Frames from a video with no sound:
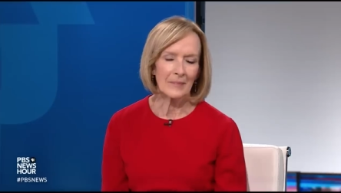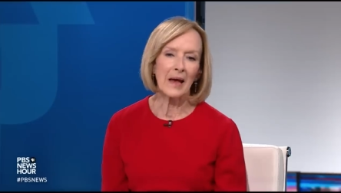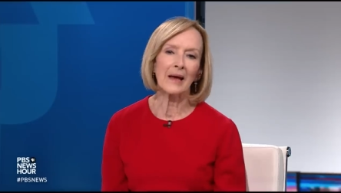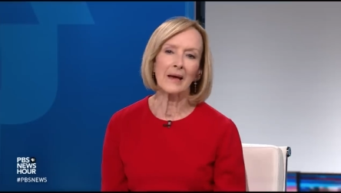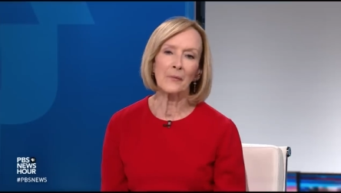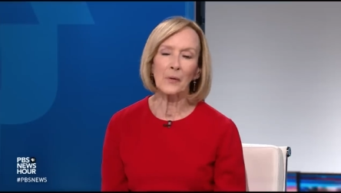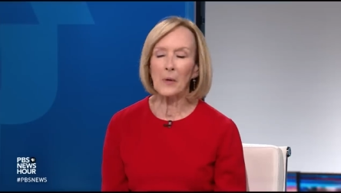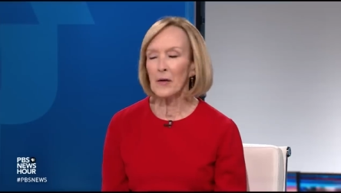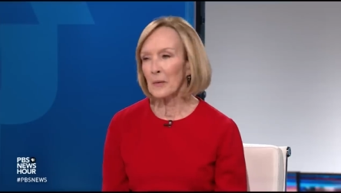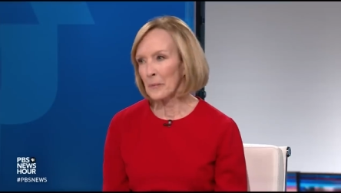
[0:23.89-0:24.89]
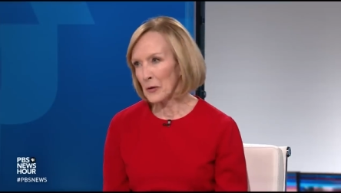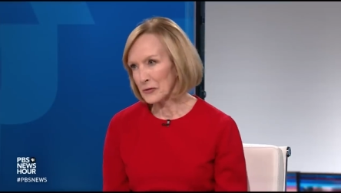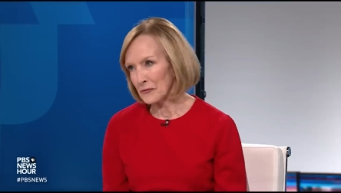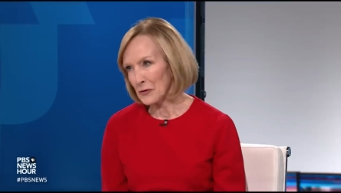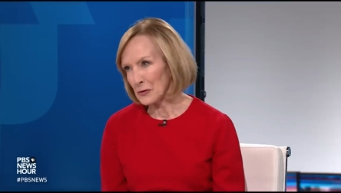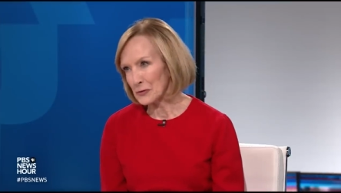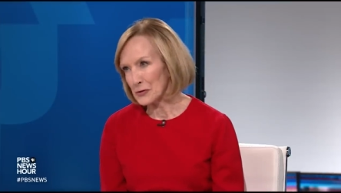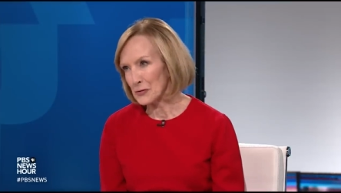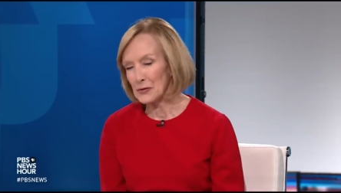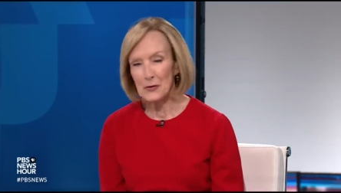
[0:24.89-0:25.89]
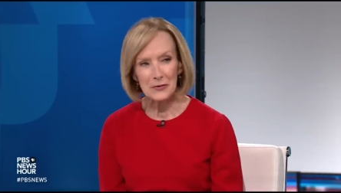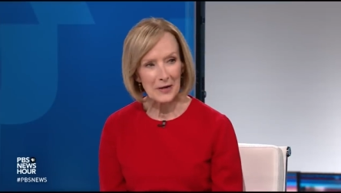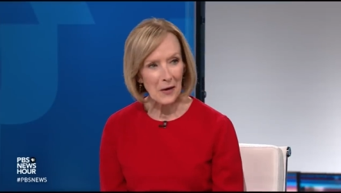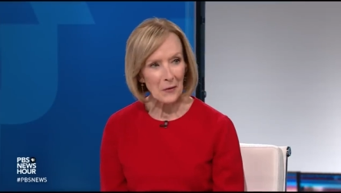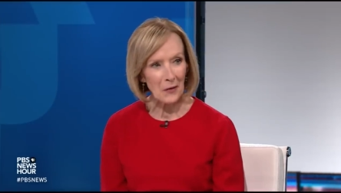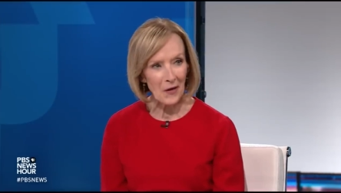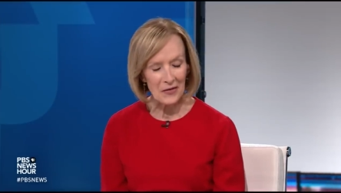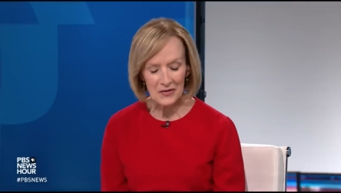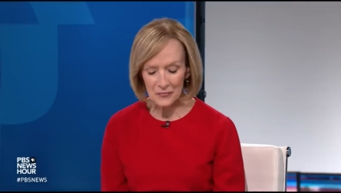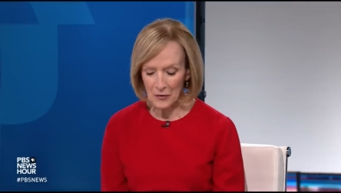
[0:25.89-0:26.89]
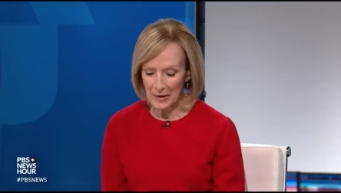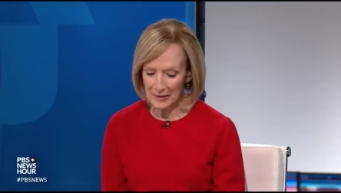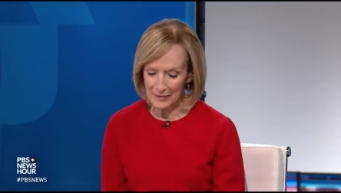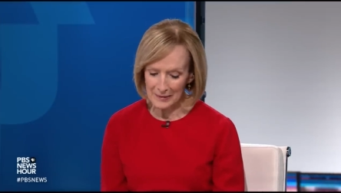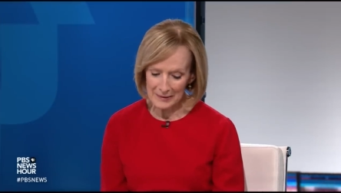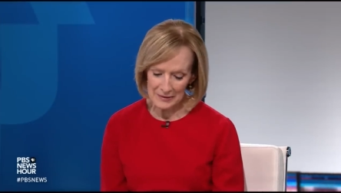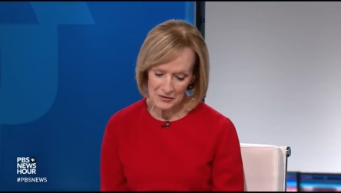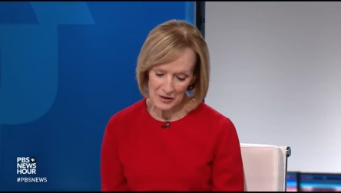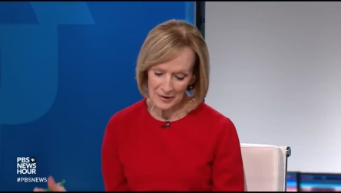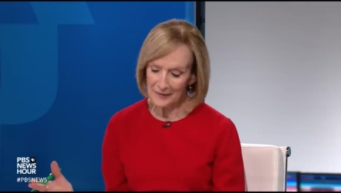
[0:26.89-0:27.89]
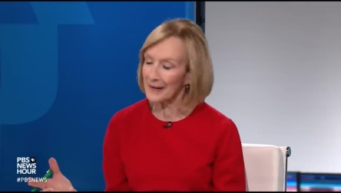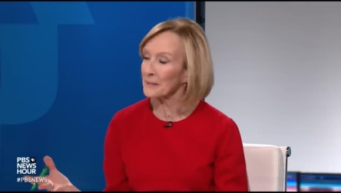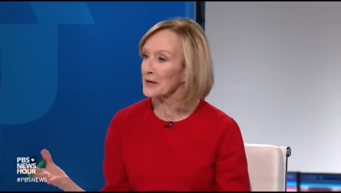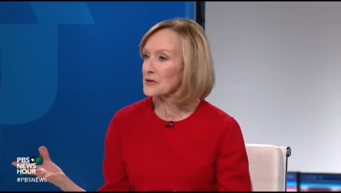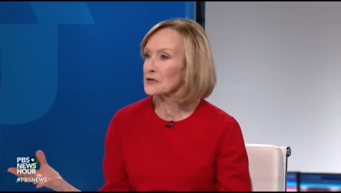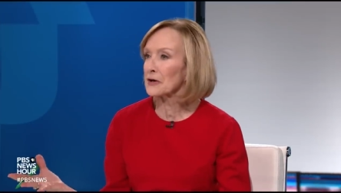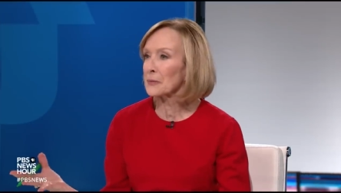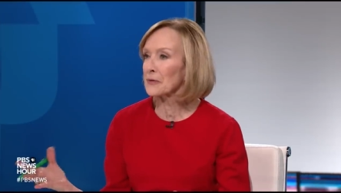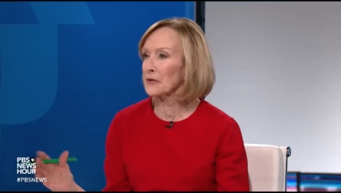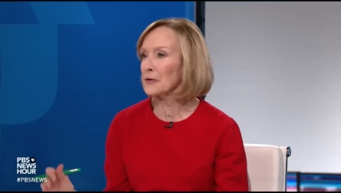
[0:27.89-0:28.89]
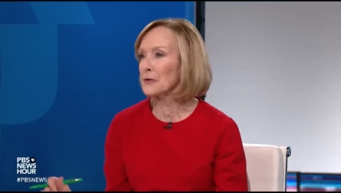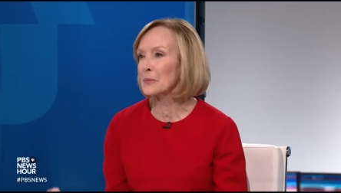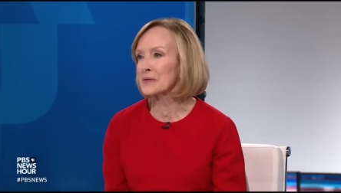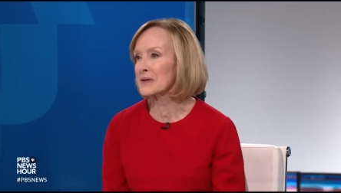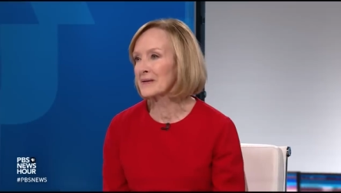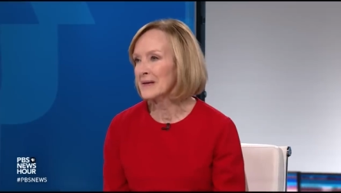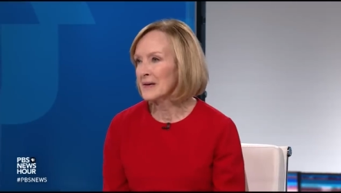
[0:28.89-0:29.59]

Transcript: And we welcome both of you to the NewsHour on this Friday night. And, Jonathan, I'm going to start with you with the